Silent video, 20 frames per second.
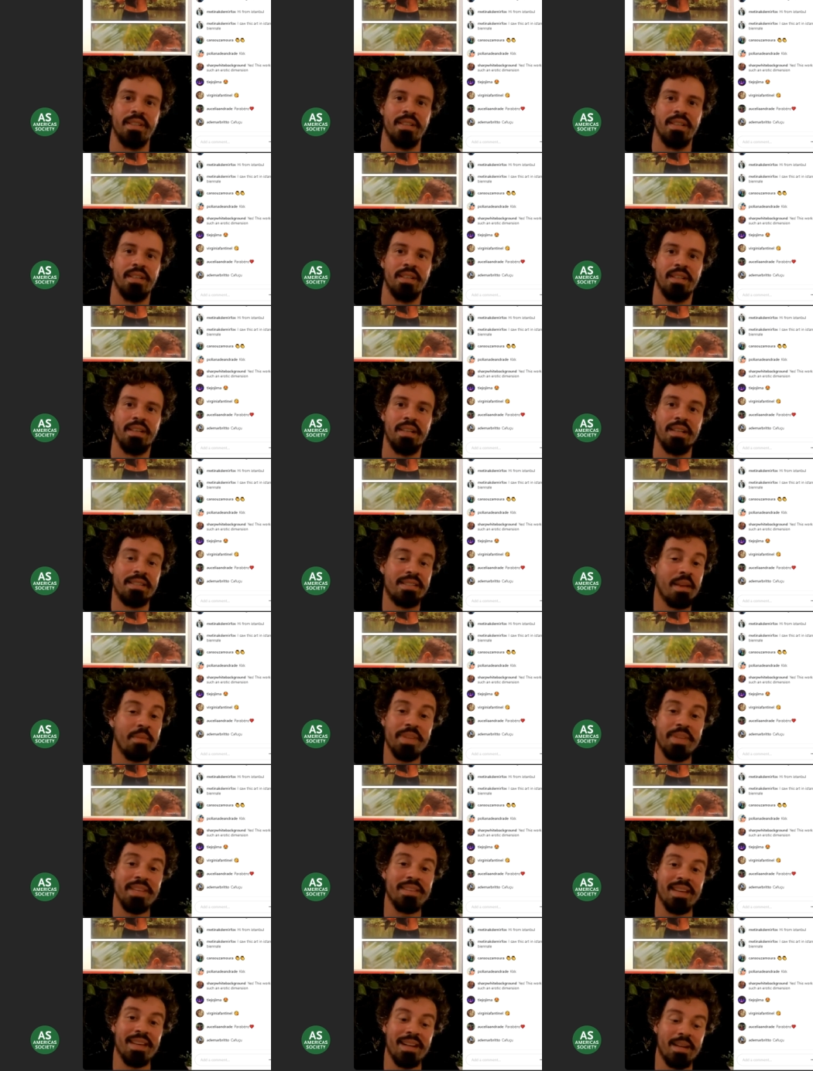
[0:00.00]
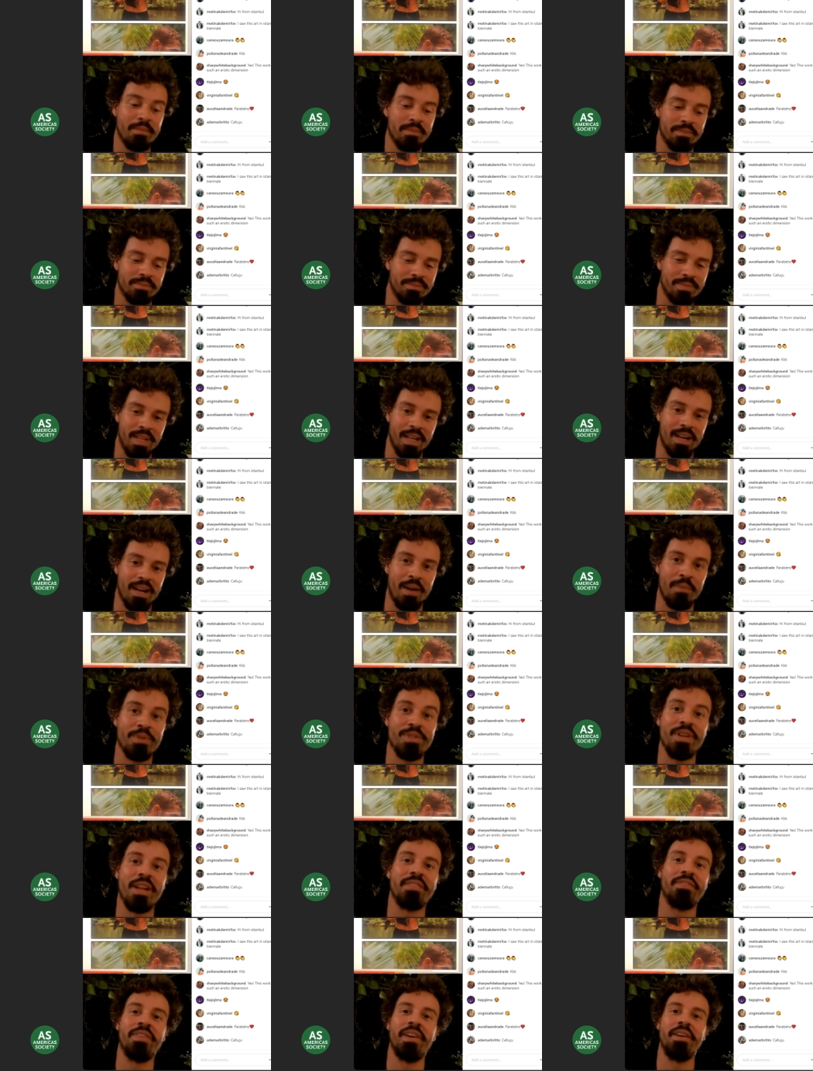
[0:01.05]
Mm-hmm. It's something that I was
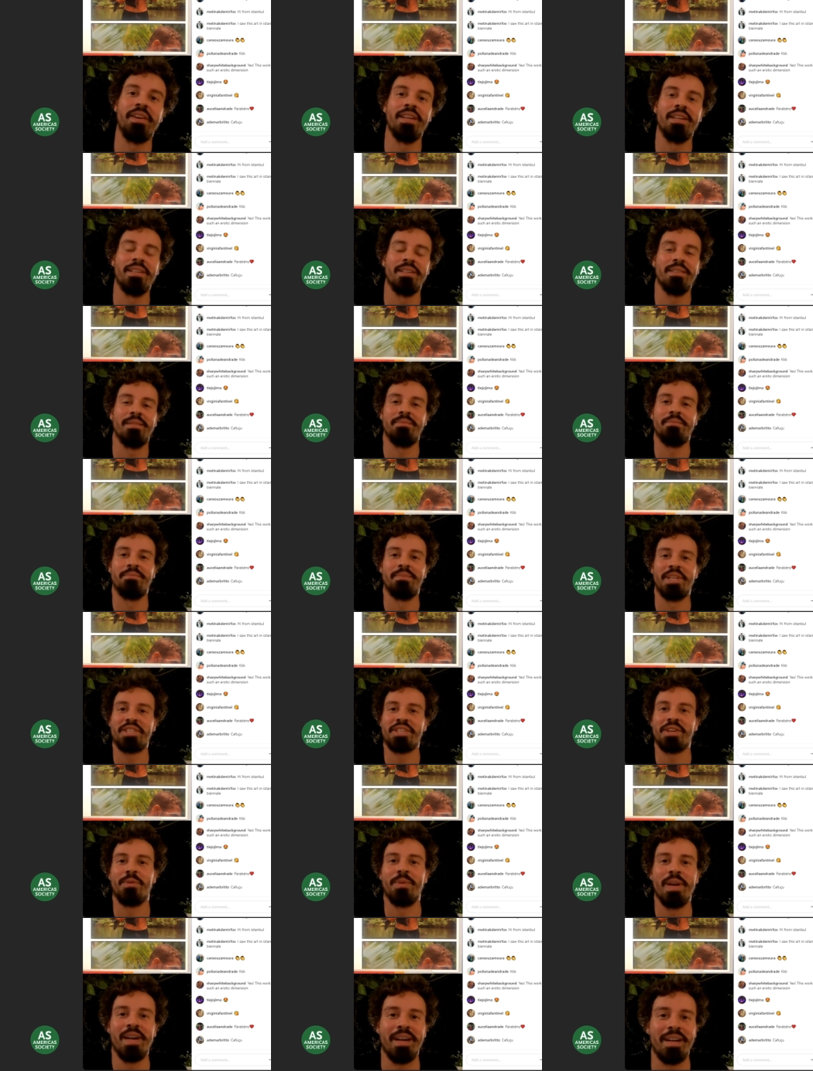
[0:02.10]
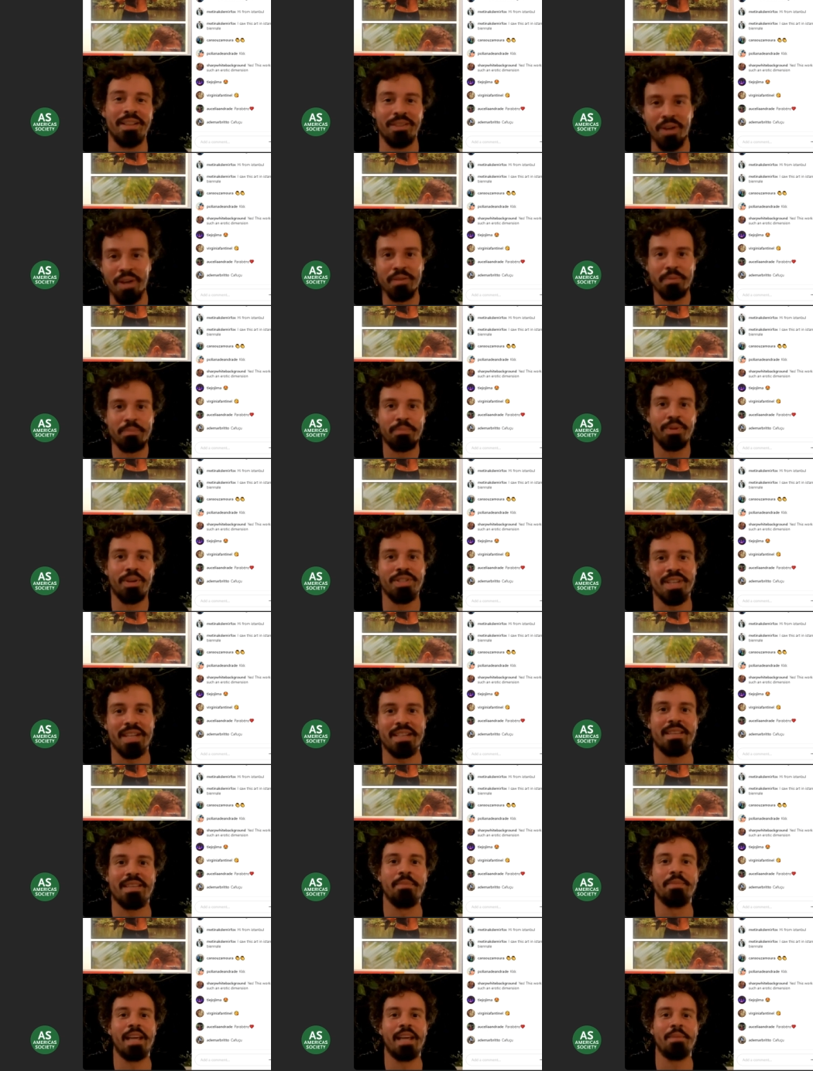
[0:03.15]
not very much aware. In other projects,
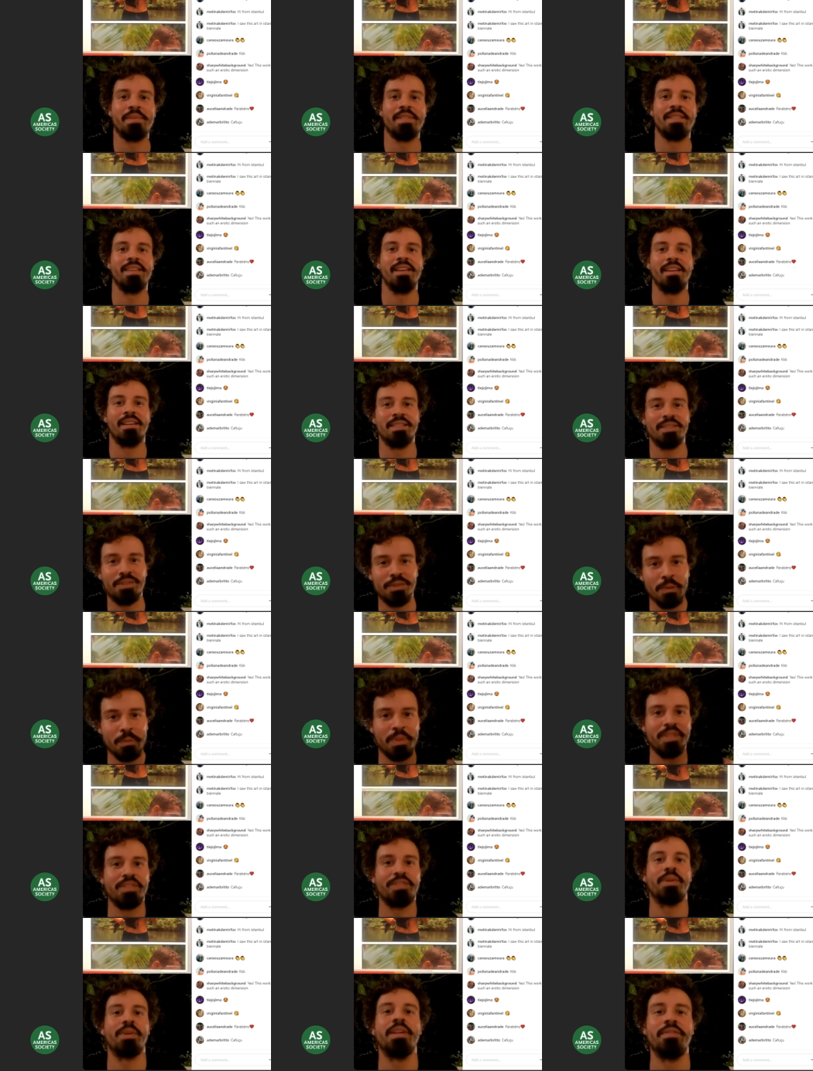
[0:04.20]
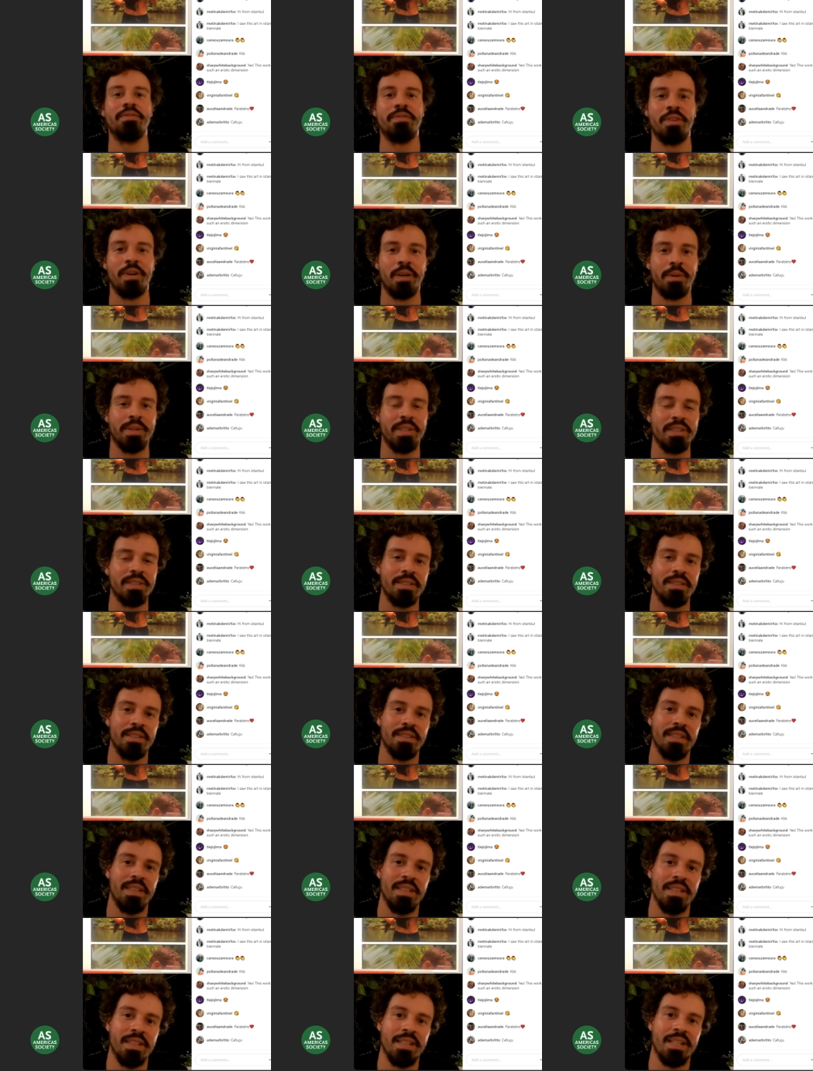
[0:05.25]
sometimes they are super straightforward.
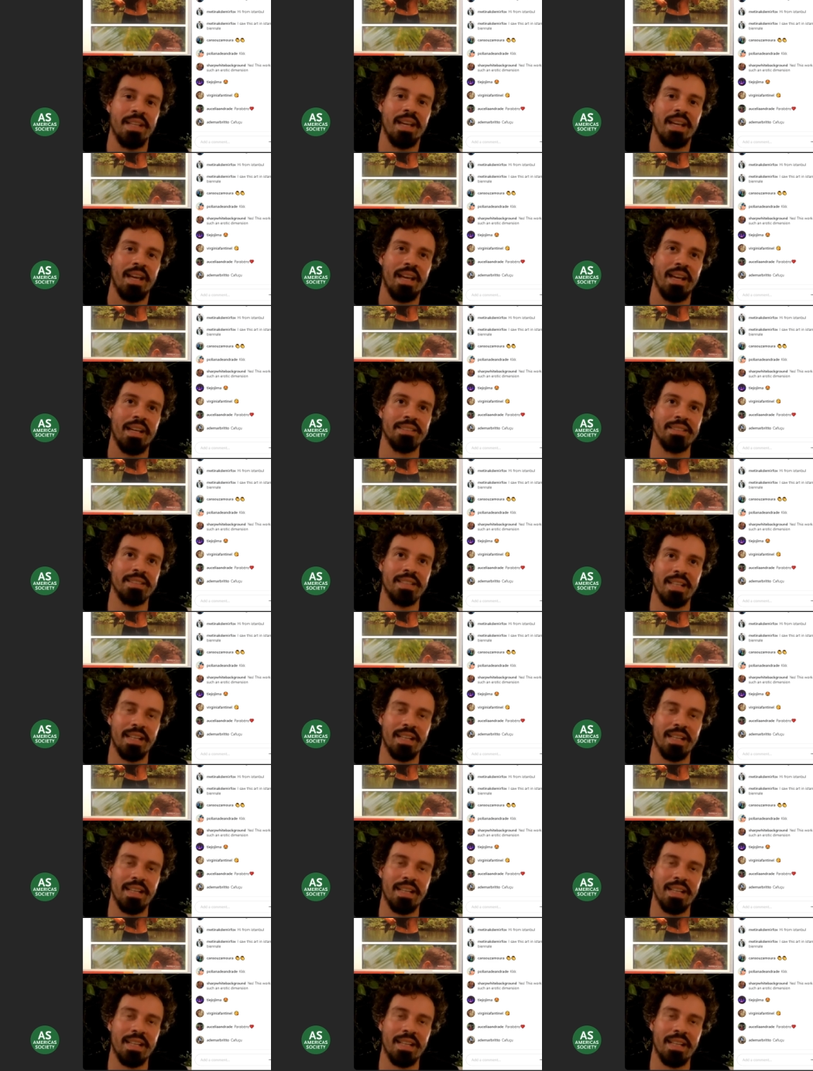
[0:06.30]
And